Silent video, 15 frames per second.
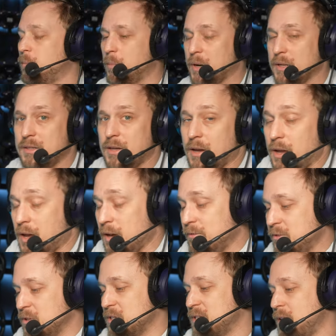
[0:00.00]
But I have
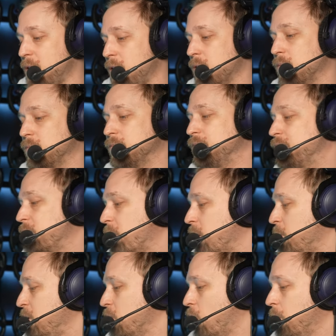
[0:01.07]
to say, I
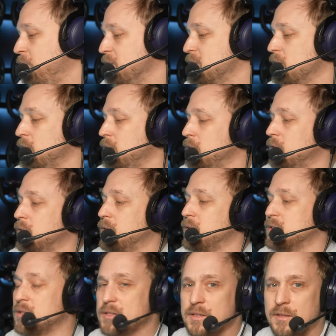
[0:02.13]
mean, obviously,
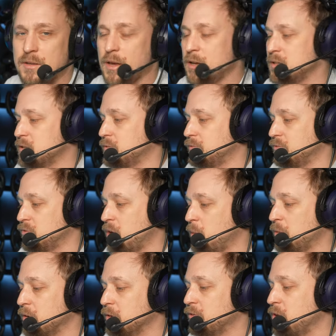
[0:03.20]
this is a nice
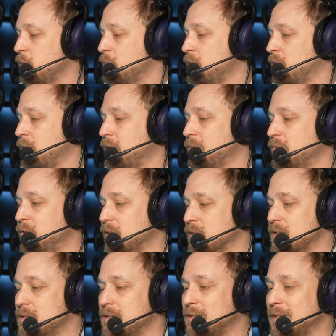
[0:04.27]
rubber grip and feels
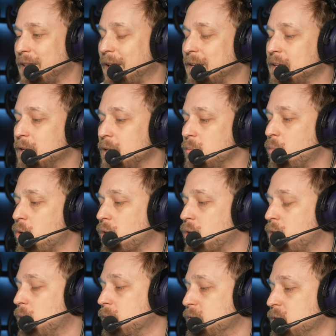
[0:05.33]
slightly more
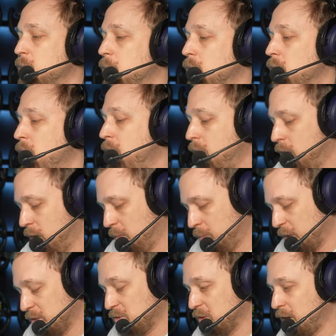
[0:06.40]
comfortable.
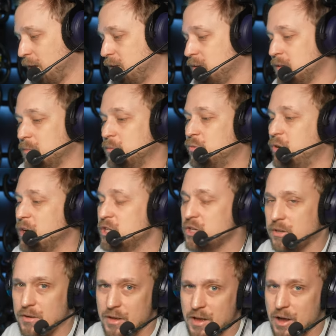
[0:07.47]
But to get an
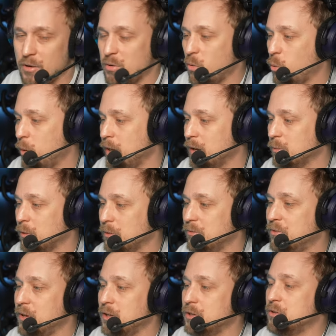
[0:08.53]
impression how a wheel will
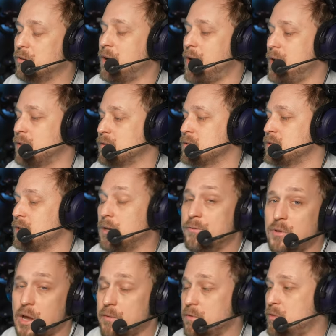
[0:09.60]
feel in your hands if
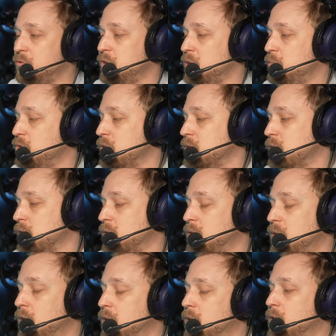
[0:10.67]
you have a 3D printer
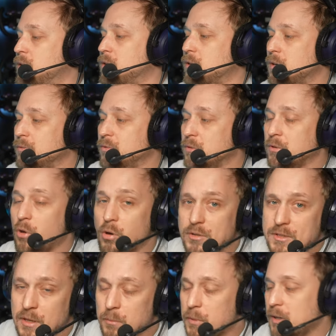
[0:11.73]
or if you know
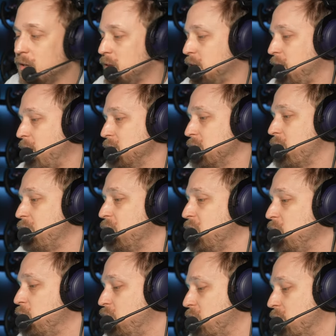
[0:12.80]
somebody that has a
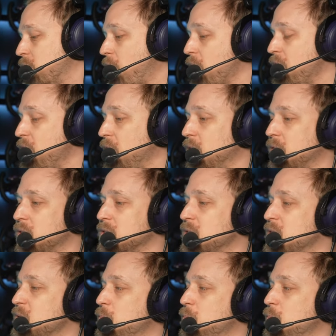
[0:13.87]
3D printer, I think this is